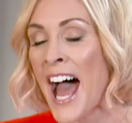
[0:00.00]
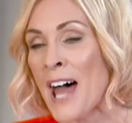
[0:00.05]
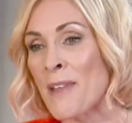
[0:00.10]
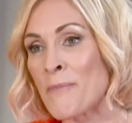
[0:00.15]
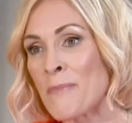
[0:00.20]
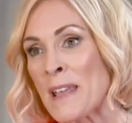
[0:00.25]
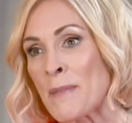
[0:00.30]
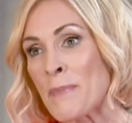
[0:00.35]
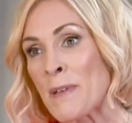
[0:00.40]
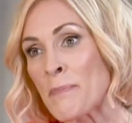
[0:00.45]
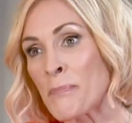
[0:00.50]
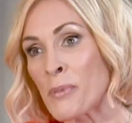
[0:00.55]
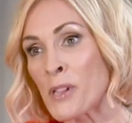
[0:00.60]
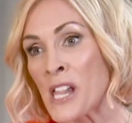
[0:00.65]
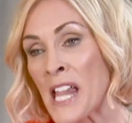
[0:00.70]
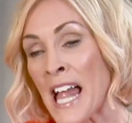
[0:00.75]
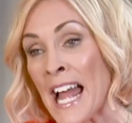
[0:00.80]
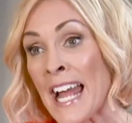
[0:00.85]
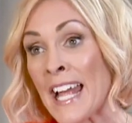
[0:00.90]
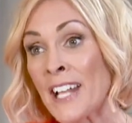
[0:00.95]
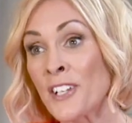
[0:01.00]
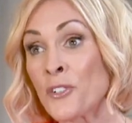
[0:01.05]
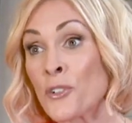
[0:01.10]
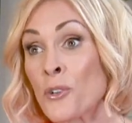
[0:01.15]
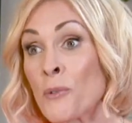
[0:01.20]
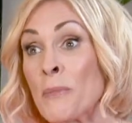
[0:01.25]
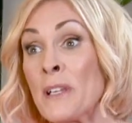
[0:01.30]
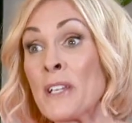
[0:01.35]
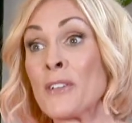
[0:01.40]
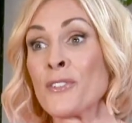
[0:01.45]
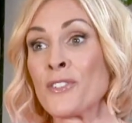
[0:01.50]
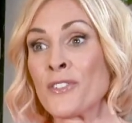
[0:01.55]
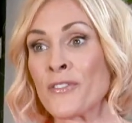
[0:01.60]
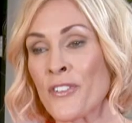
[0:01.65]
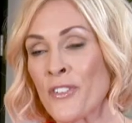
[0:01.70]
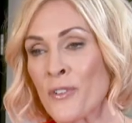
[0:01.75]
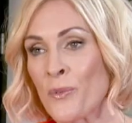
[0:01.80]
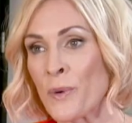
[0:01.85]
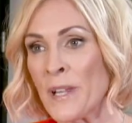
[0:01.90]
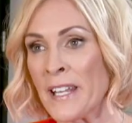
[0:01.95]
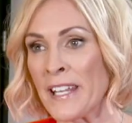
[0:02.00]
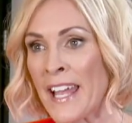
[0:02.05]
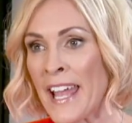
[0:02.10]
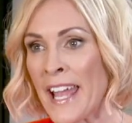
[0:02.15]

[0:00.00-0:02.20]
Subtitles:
and maybe plan your meals for the week